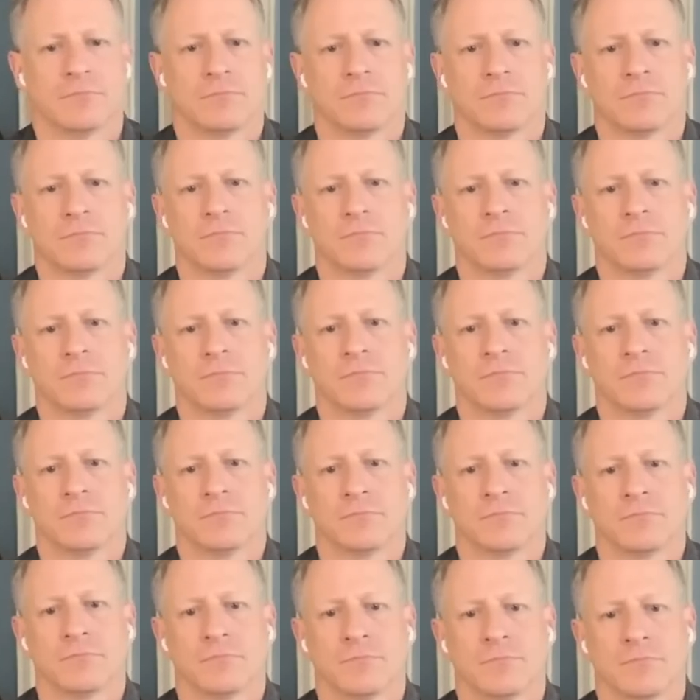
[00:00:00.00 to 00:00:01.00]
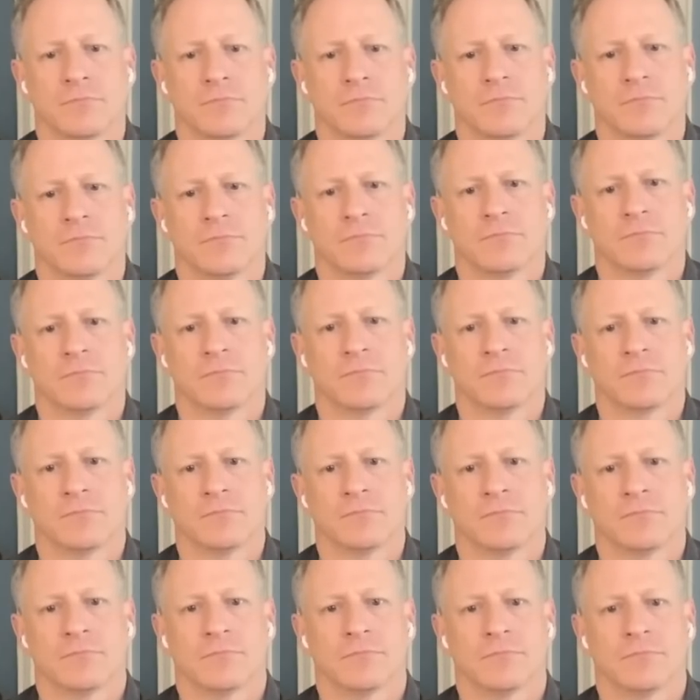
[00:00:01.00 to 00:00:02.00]

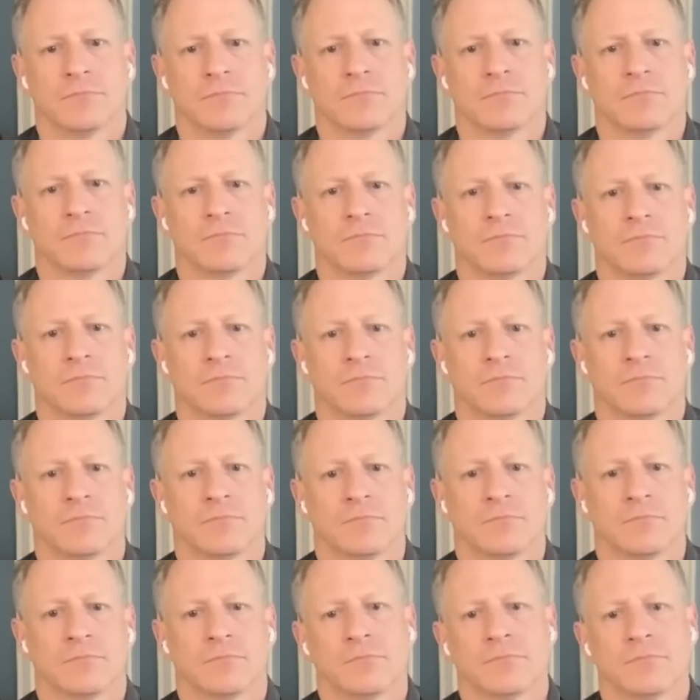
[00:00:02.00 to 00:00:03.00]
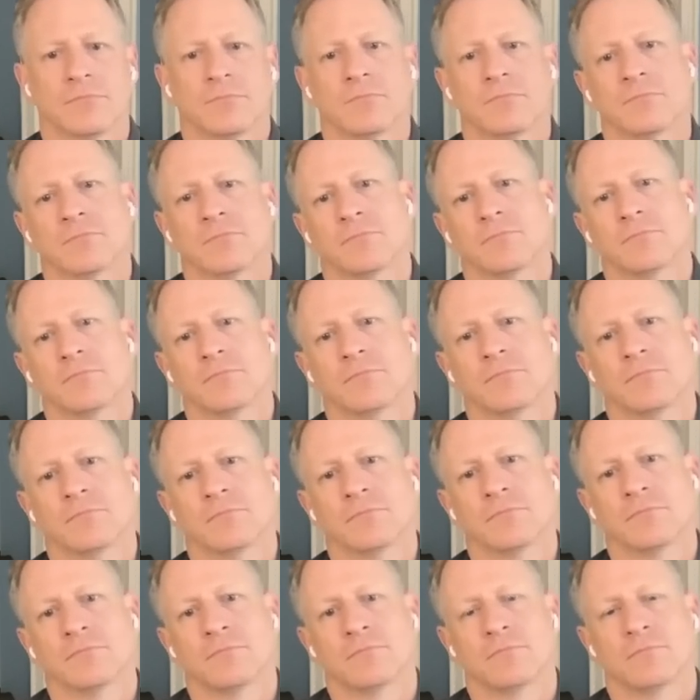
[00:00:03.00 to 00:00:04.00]

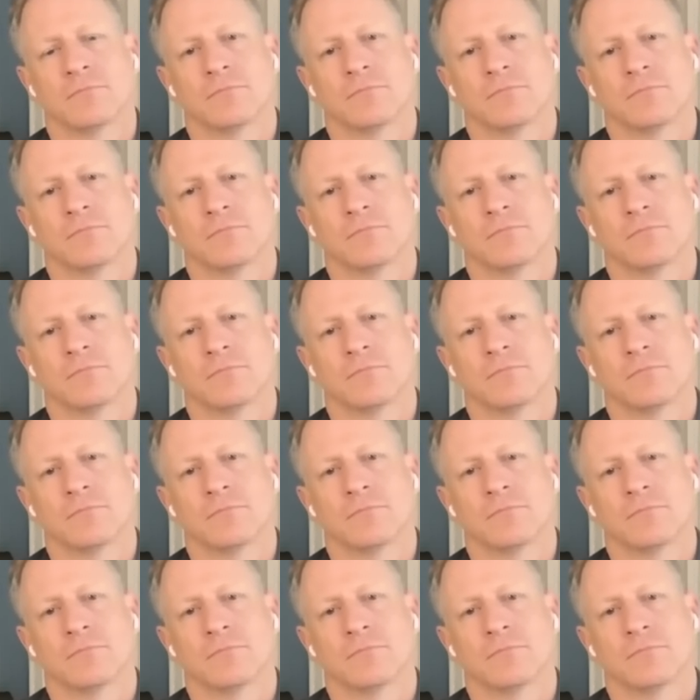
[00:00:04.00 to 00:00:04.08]
This person isn't speaking.